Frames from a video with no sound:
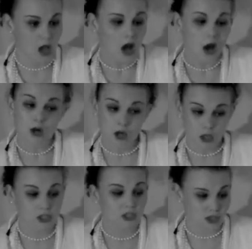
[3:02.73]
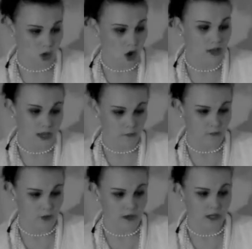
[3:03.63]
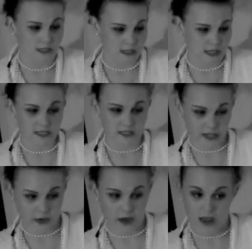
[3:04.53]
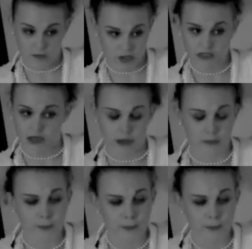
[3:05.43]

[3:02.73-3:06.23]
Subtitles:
A good, strong effort is needed here every time.